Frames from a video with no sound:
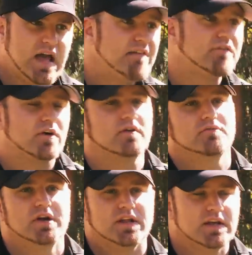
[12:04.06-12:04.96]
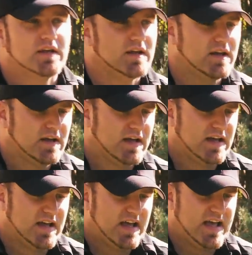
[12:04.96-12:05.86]
ever, really.
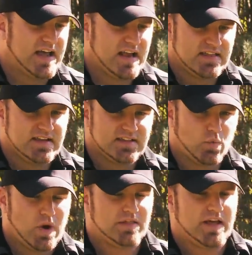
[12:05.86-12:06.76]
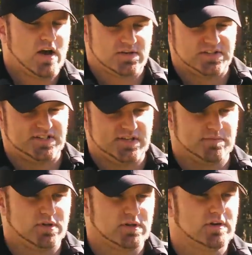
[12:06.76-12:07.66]
And I think that while they are
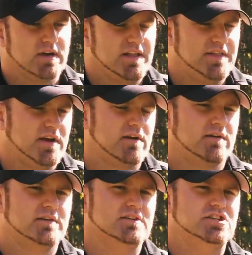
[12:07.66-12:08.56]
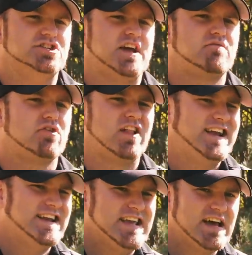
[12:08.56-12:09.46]
similar in their general
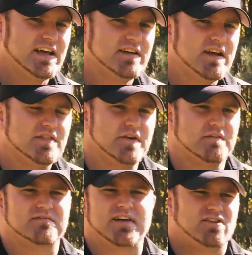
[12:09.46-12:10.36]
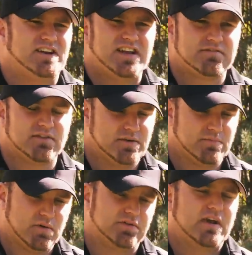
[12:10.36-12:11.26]
idea, they're very different
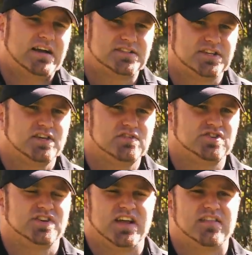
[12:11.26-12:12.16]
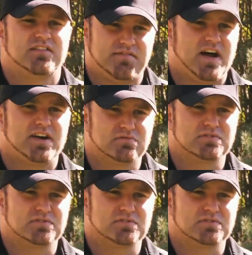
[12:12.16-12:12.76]
in both their execution and the final